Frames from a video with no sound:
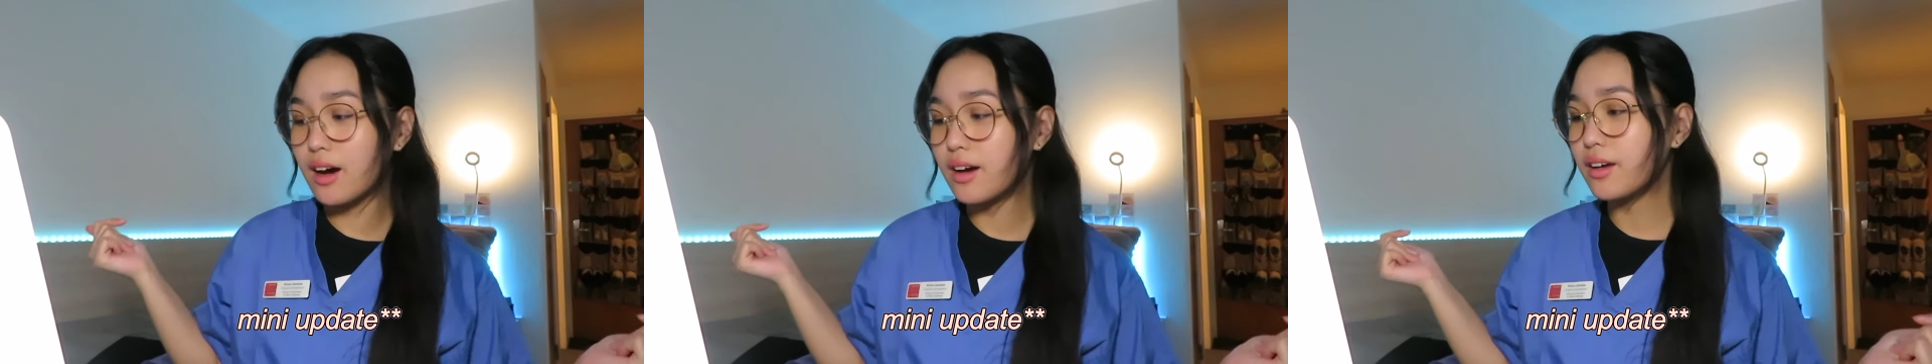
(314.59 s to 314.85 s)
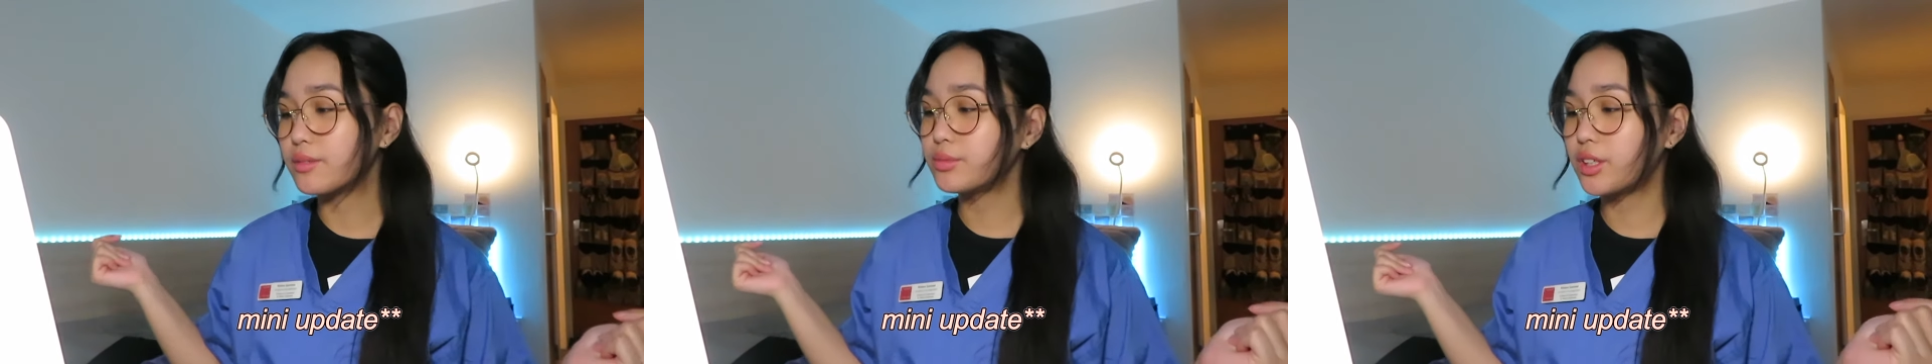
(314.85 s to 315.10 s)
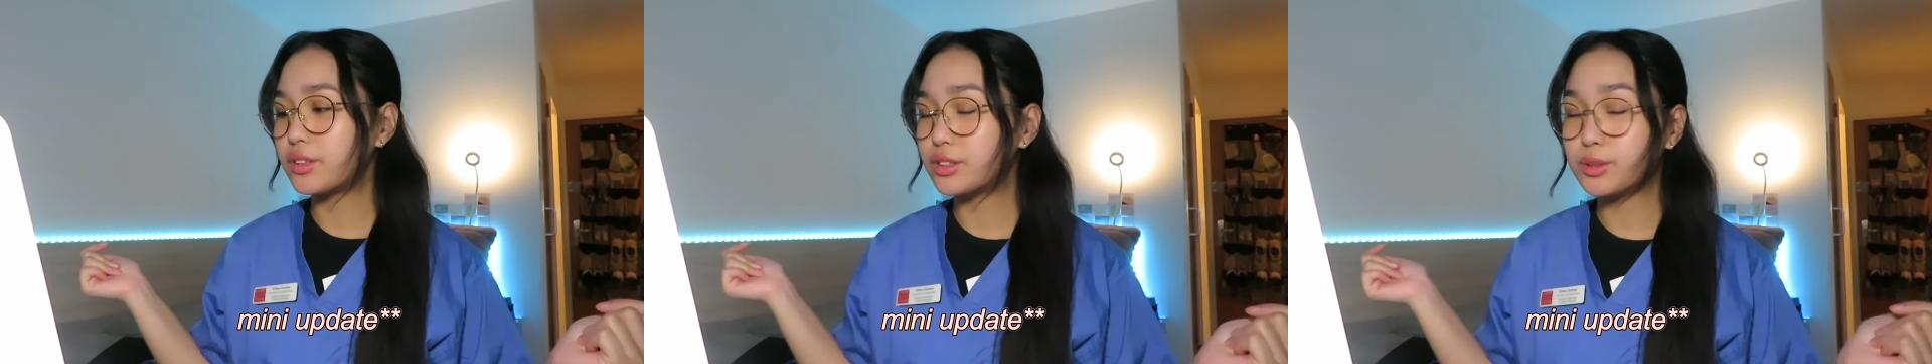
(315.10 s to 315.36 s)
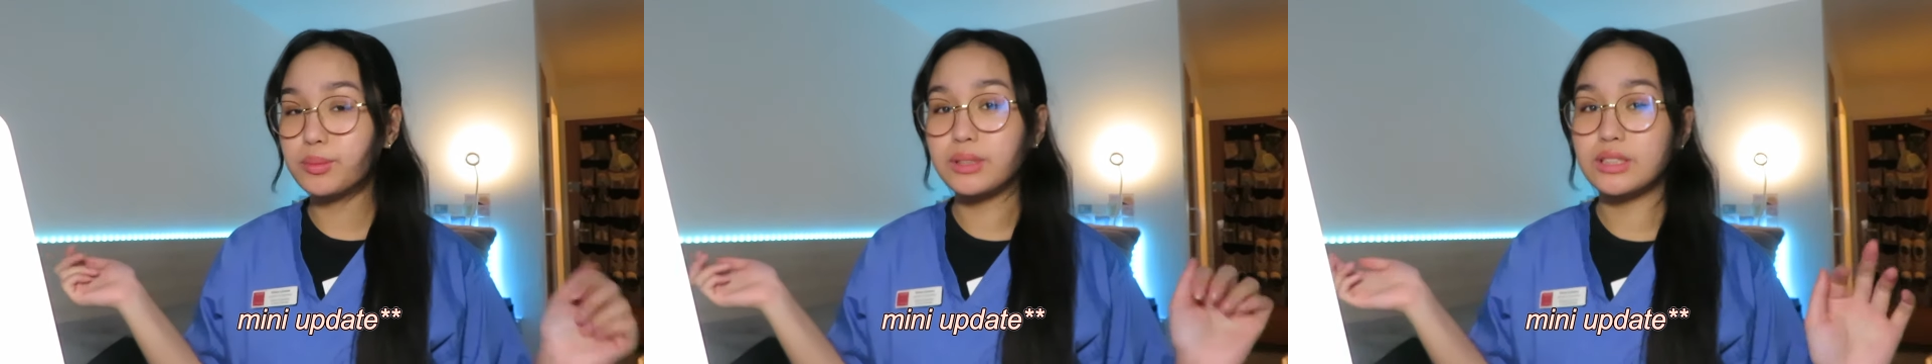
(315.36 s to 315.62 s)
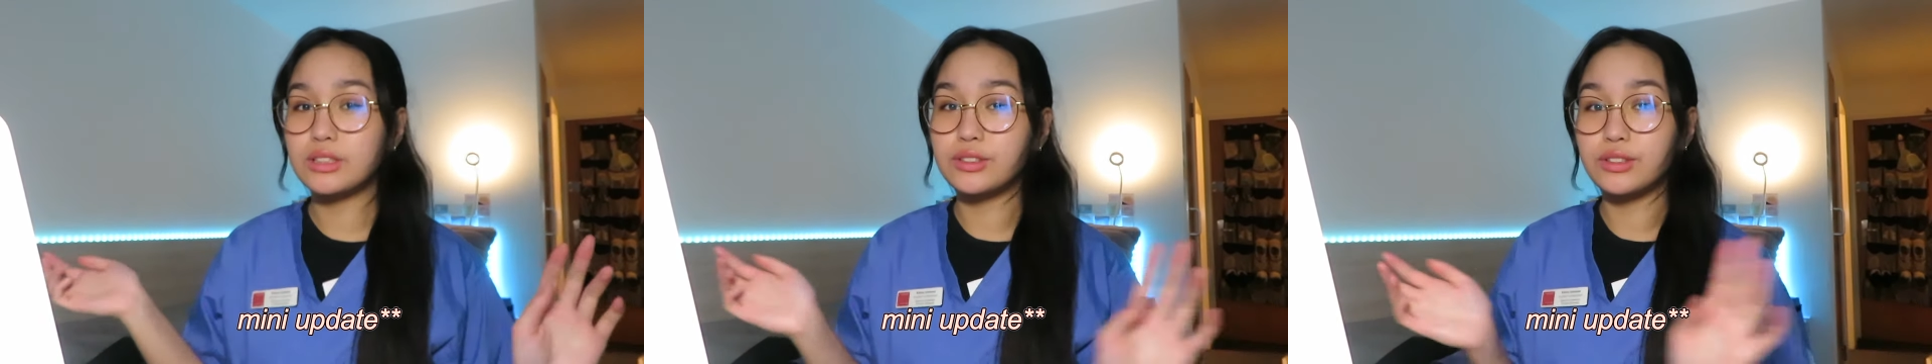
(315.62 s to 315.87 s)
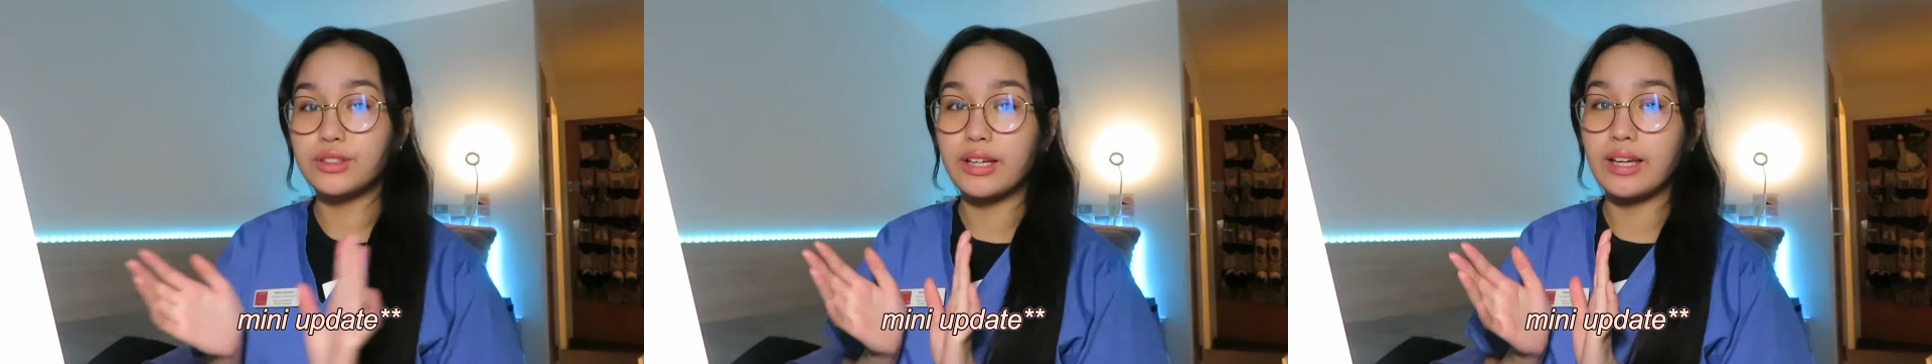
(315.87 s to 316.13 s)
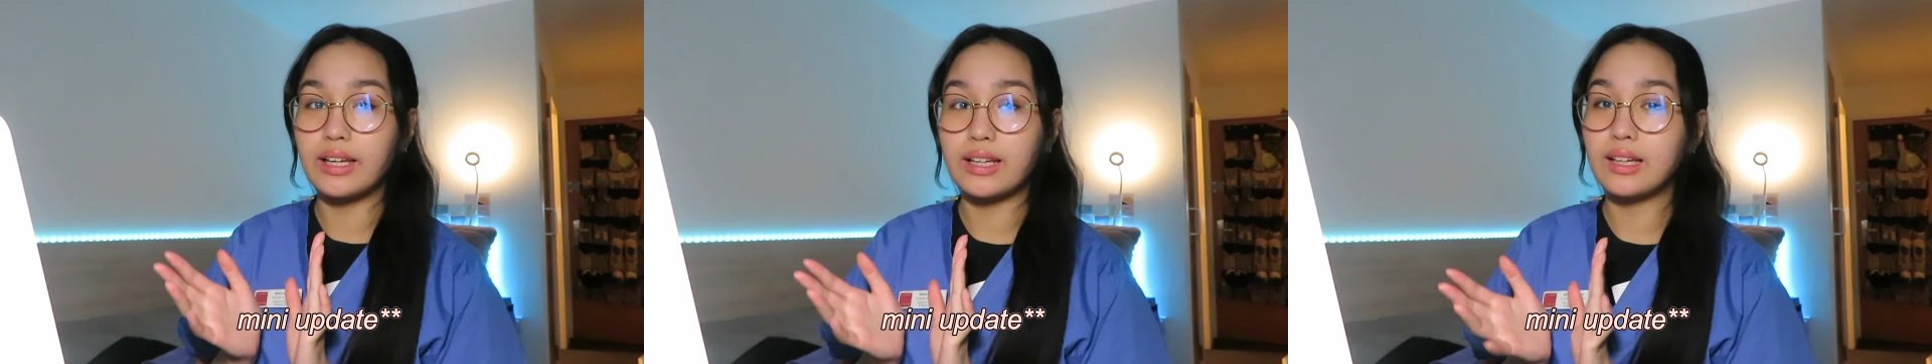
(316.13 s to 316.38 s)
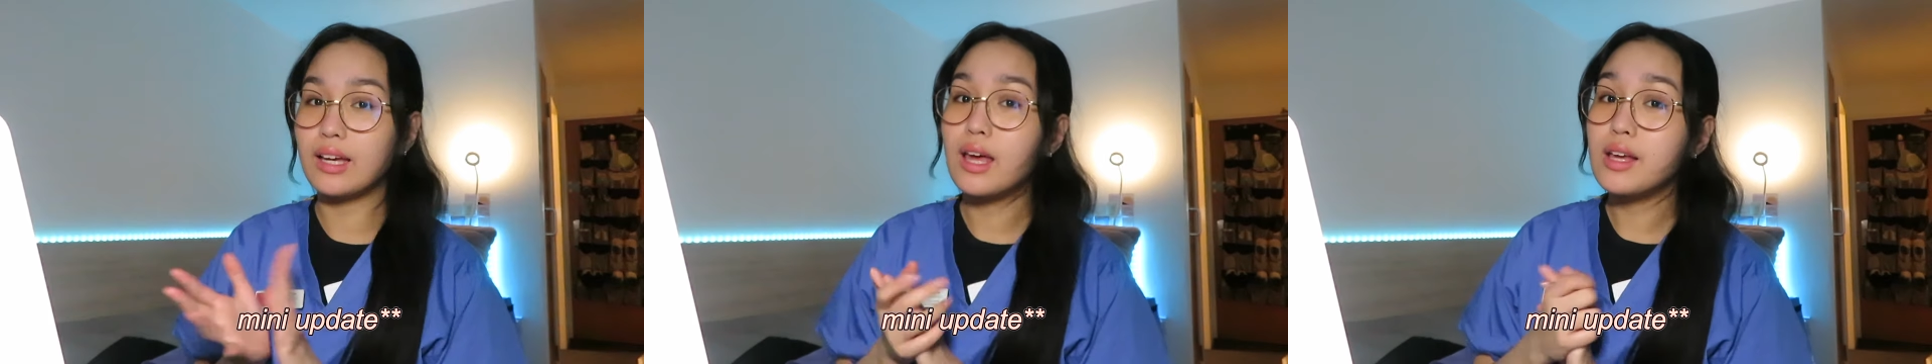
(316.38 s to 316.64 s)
I am going to be doing